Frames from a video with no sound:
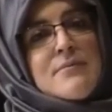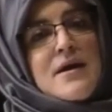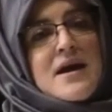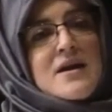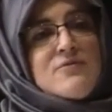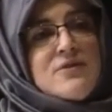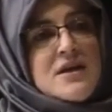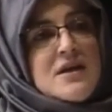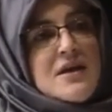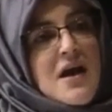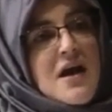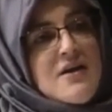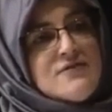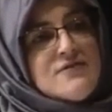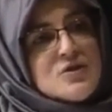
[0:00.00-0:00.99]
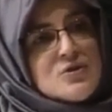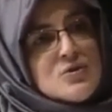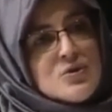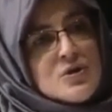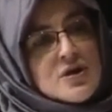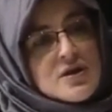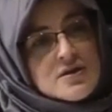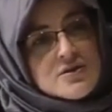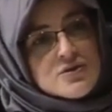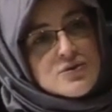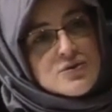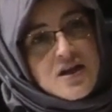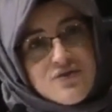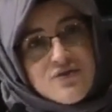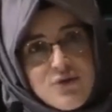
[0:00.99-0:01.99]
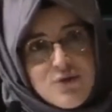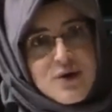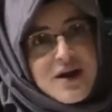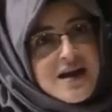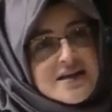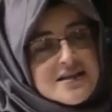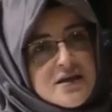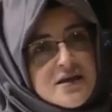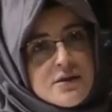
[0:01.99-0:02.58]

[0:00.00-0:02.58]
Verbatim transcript: and we have to do not forget his